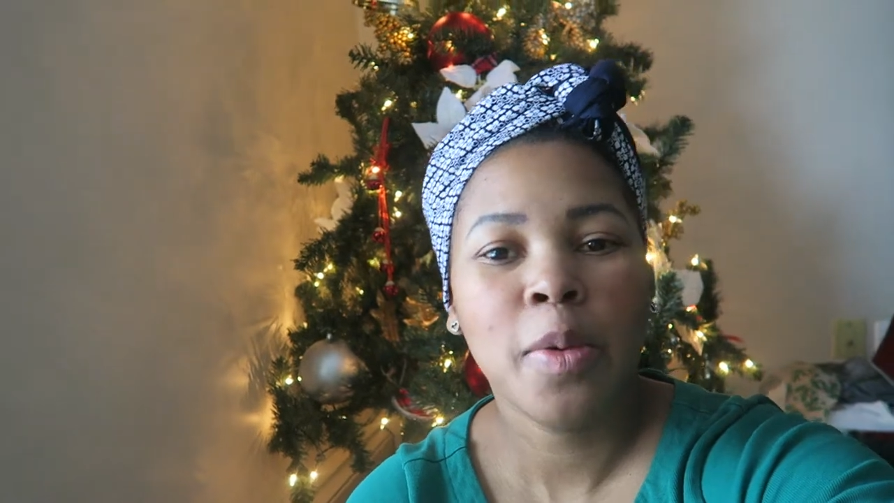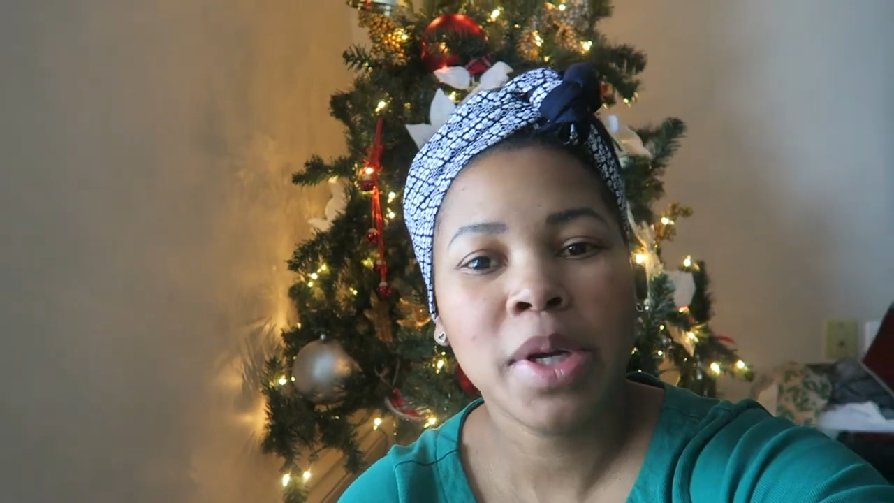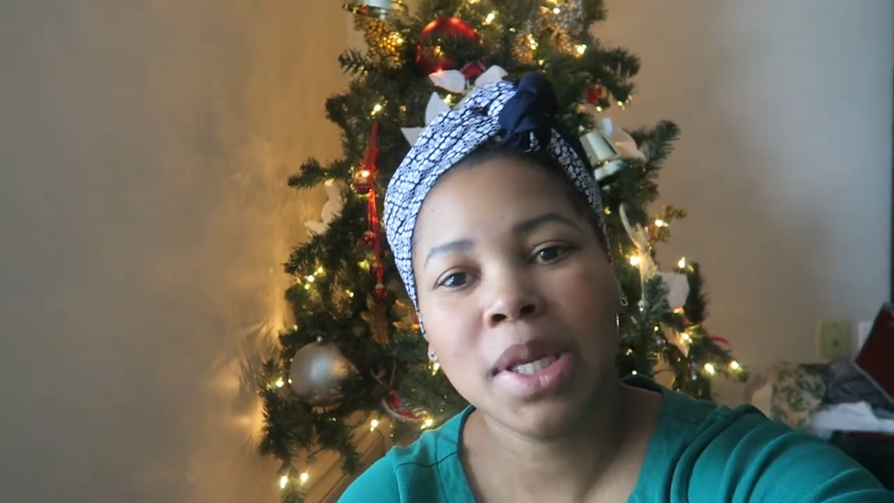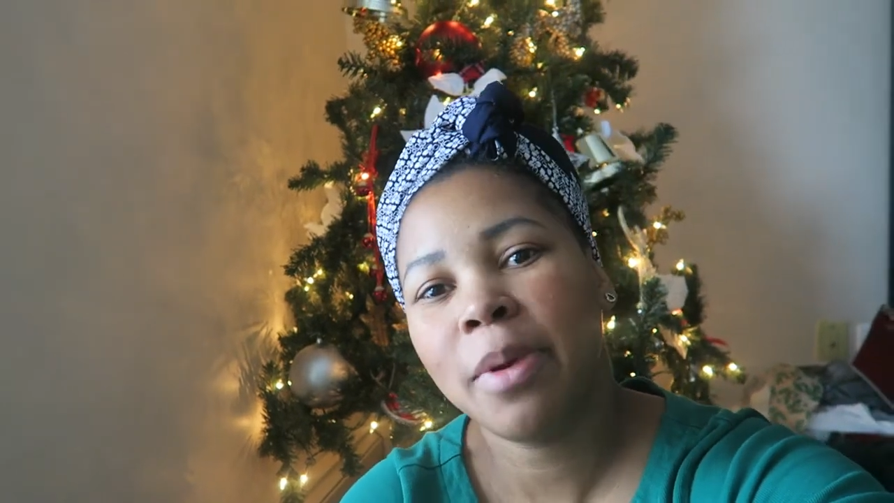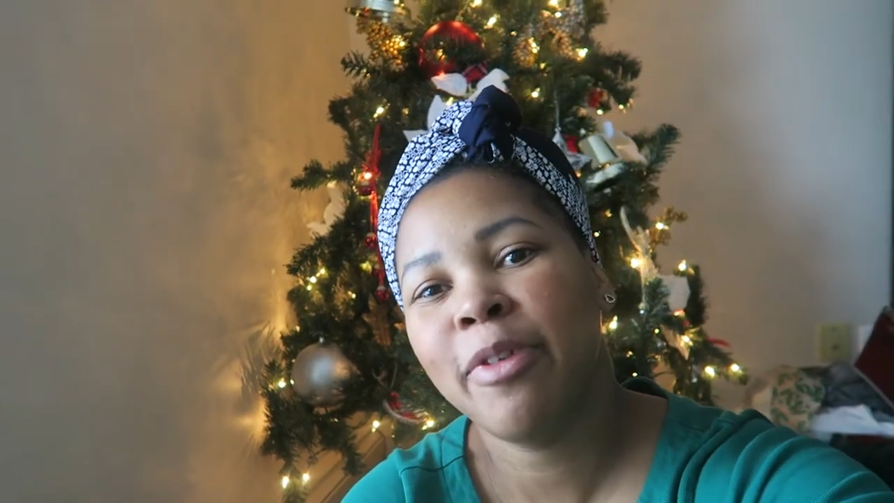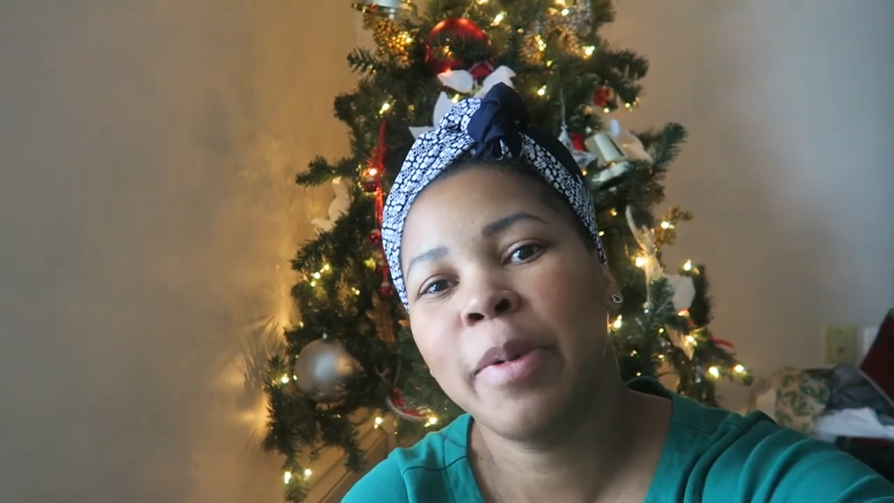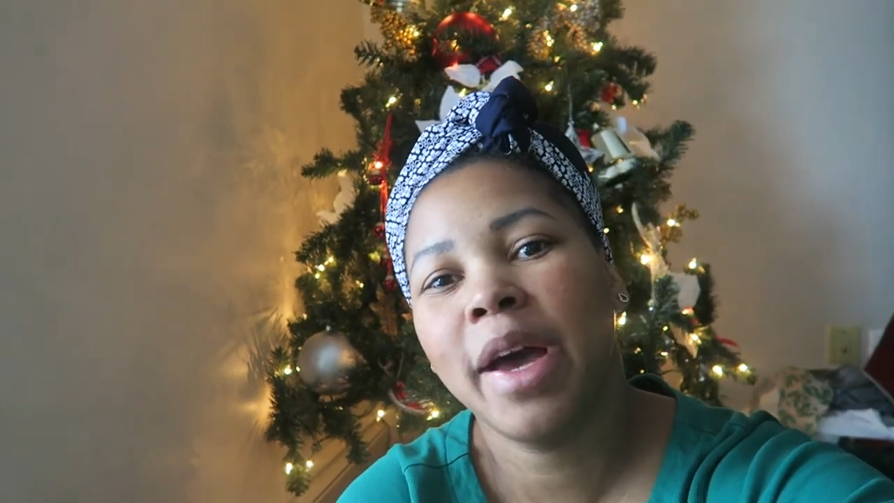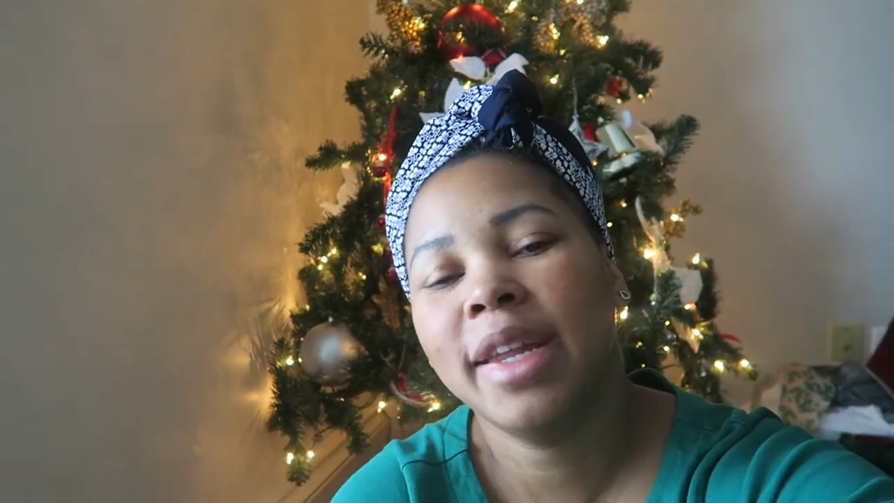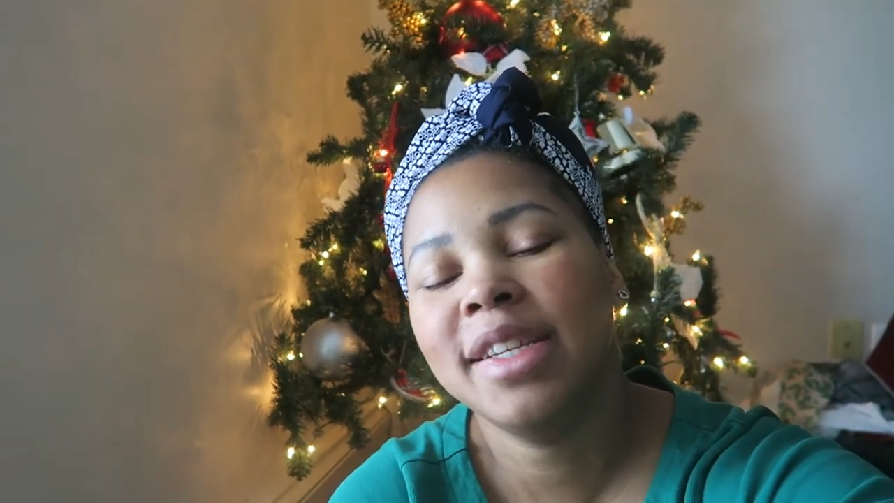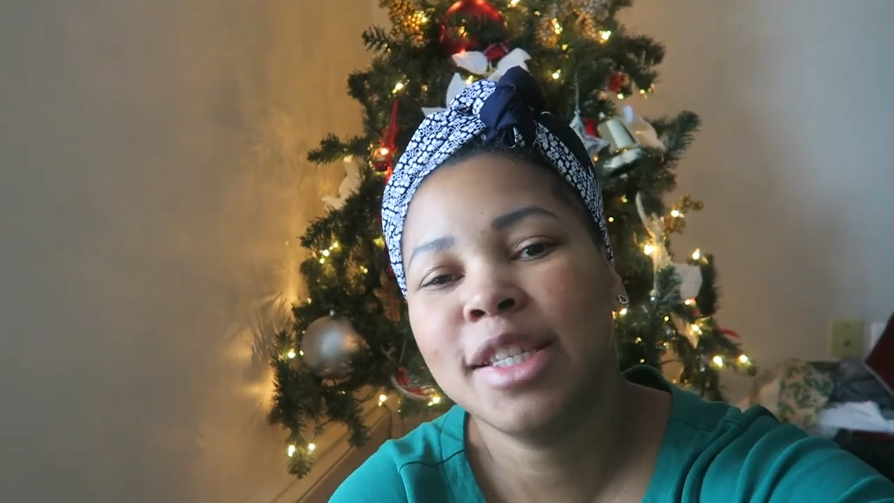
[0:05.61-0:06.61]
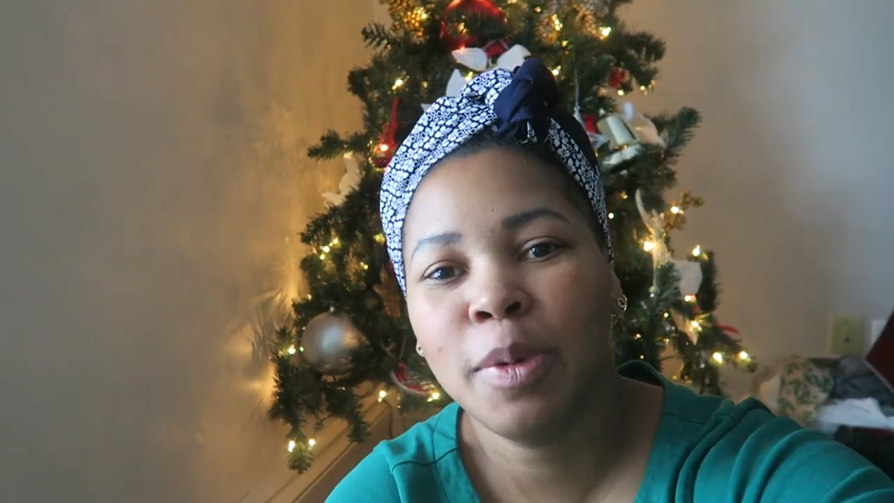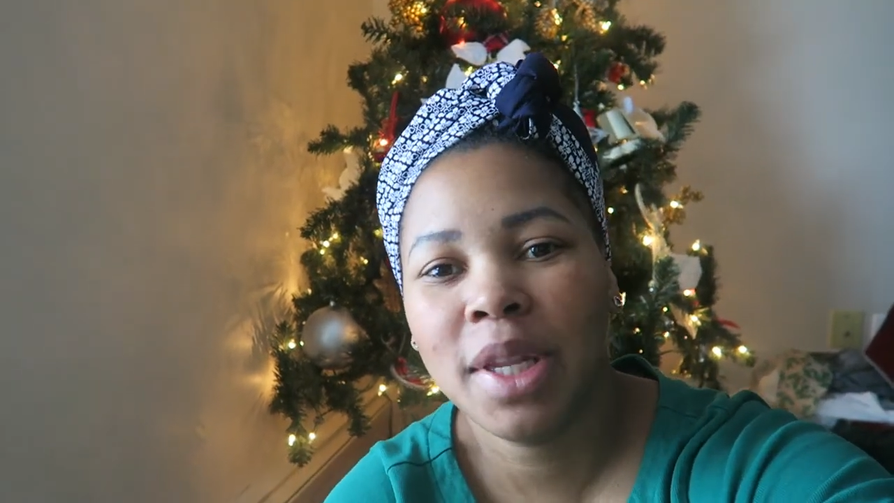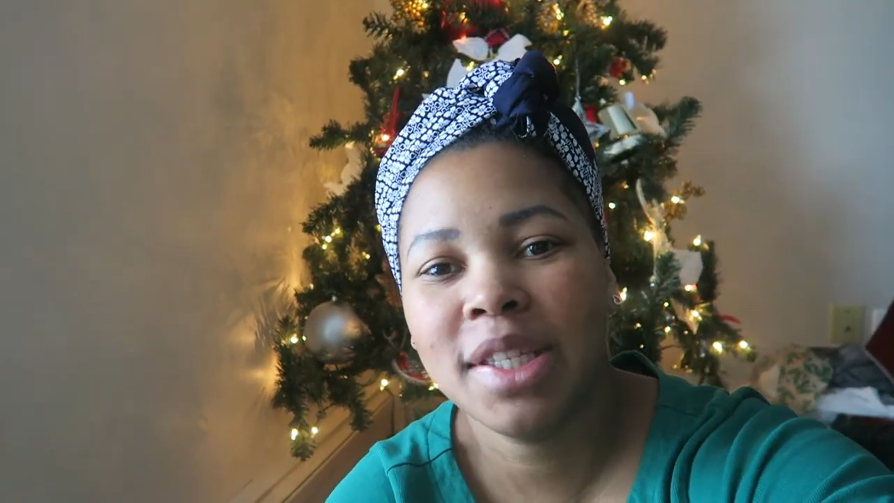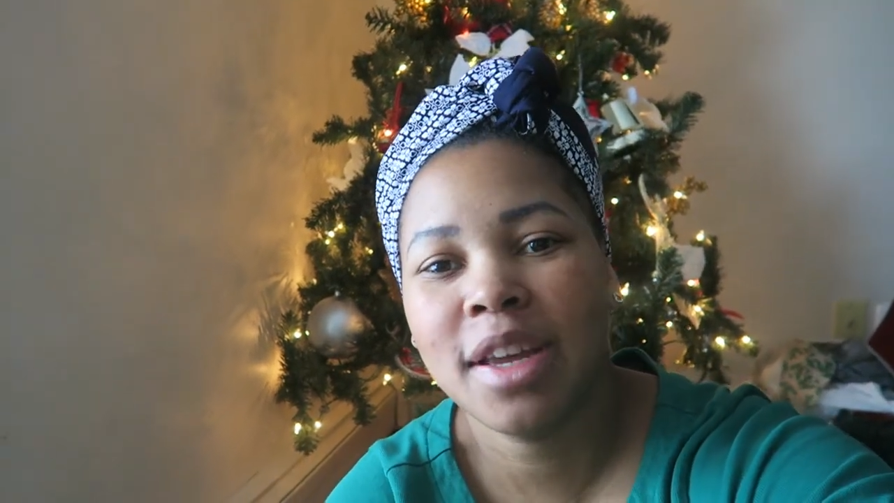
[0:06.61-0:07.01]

What's up everybody? Just wanted to